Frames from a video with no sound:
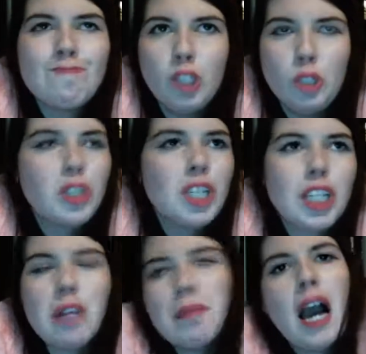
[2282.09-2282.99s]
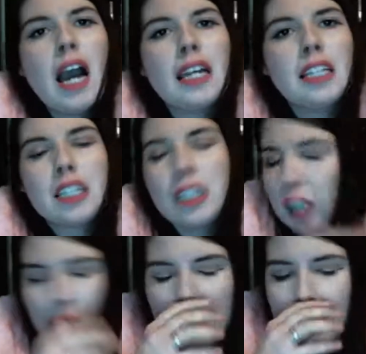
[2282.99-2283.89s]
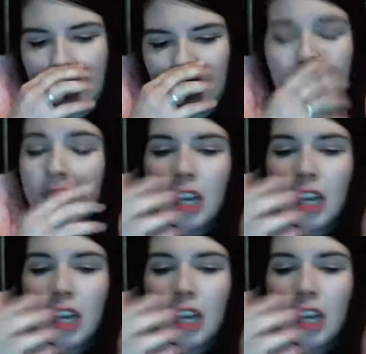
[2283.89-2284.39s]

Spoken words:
loses their minds and let me down.